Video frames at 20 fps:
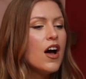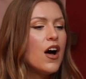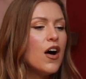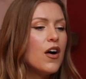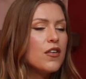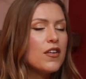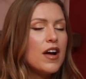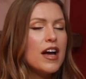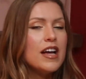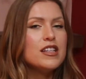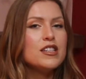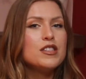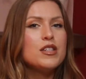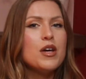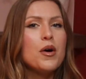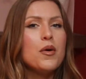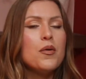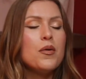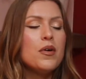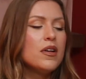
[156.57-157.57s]
All right,
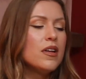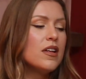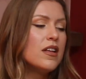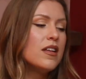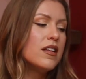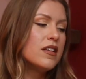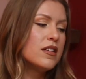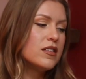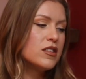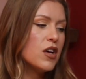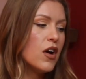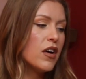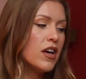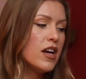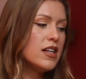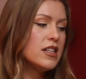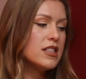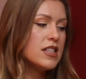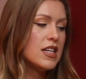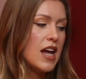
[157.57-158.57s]
so
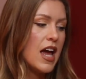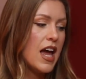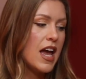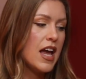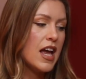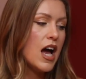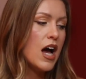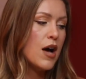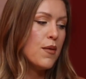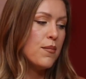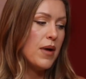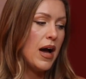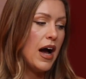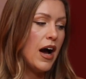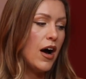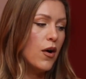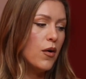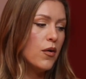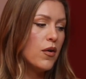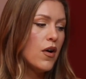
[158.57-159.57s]
talking today
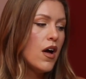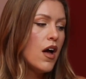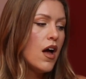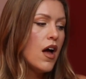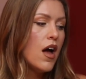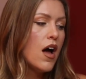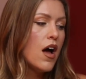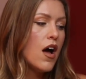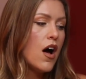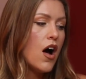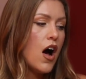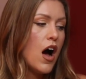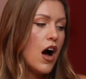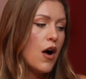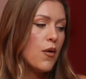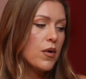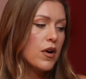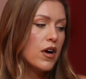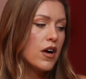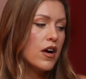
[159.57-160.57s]
about
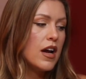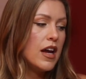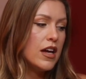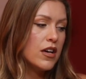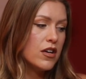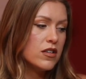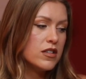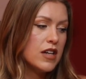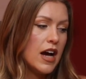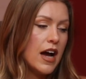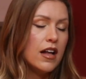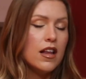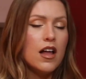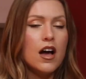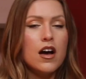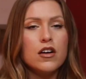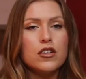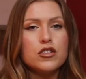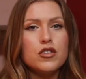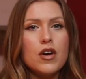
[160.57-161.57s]
our inner
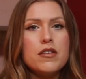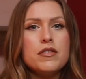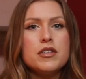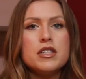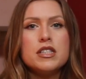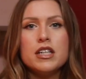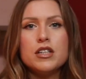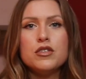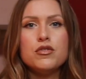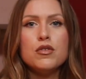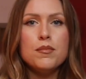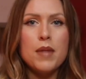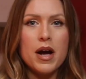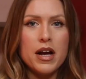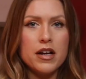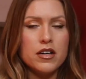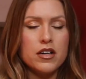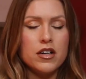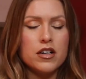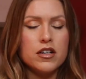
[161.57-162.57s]
dialogue. So I have 6
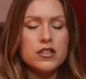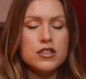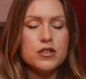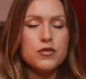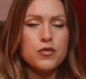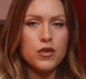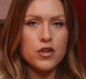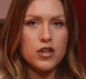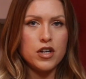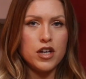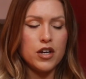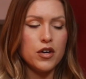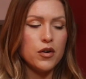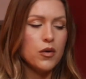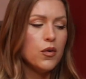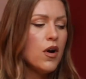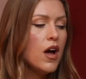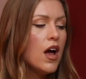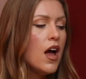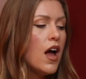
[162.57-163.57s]
reminders for
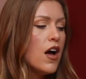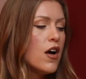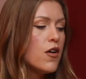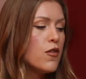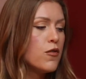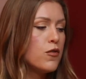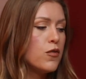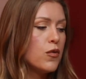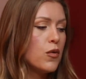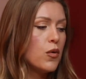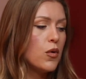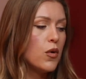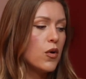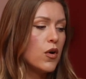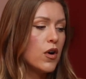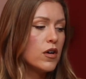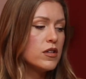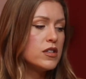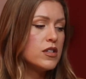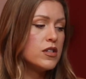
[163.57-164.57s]
you
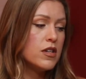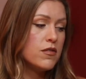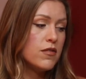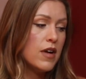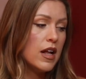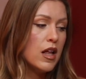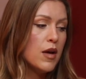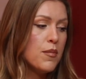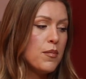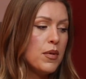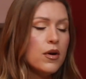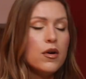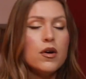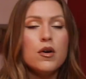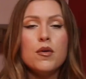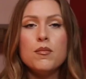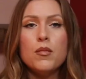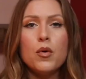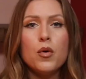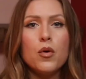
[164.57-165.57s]
to develop
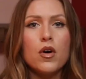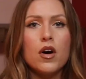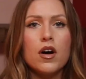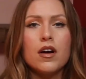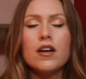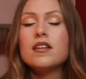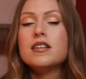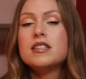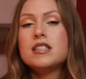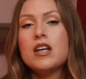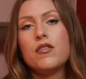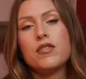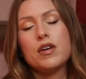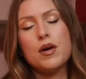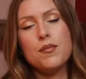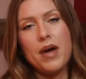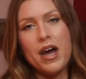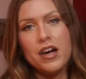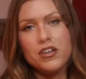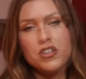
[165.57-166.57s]
more
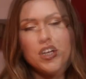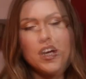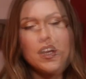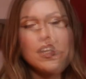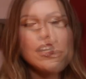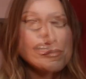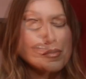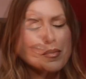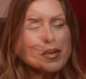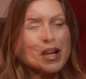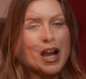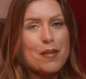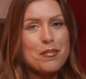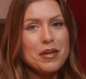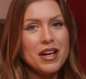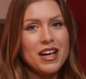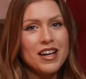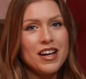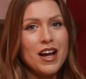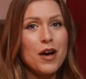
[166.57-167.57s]
self-compassion. Before we hop
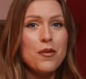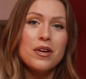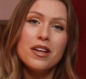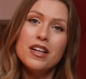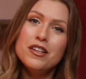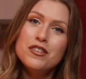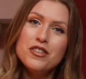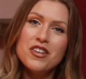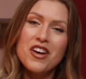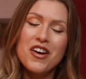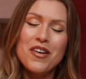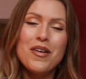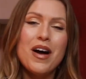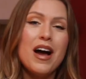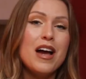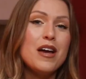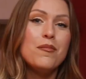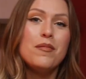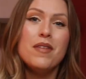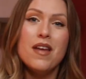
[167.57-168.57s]
in, I want to let you know
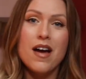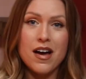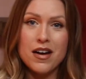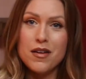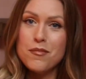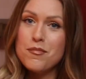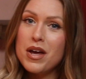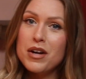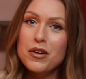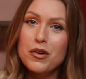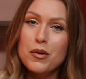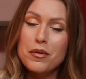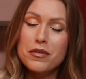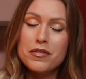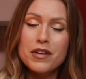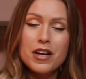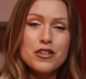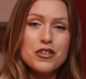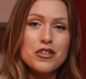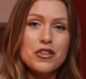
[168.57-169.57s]
I am not a medical
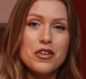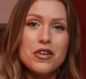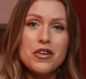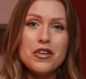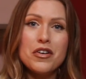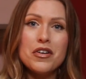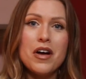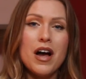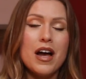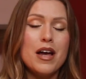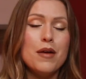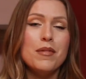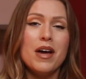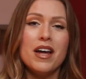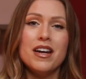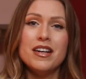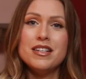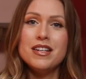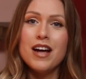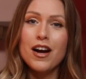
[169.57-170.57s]
professional. I am
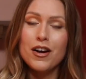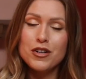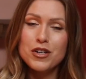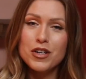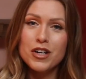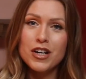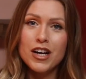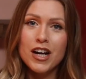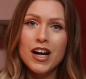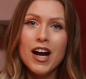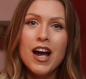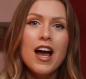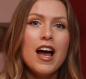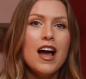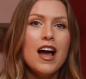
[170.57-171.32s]
not a doctor.